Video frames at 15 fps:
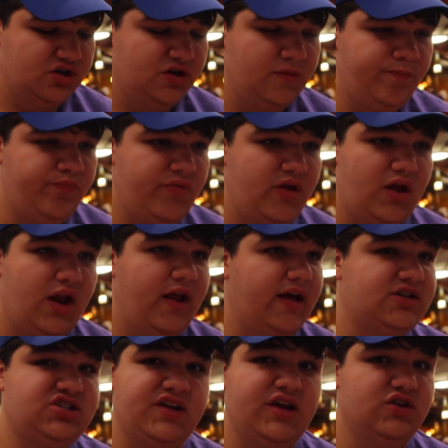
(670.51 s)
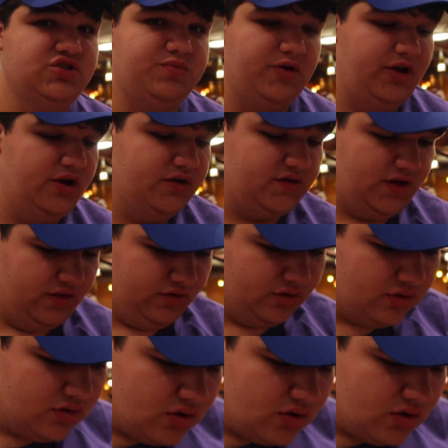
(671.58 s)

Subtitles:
And it actually goes pretty good together.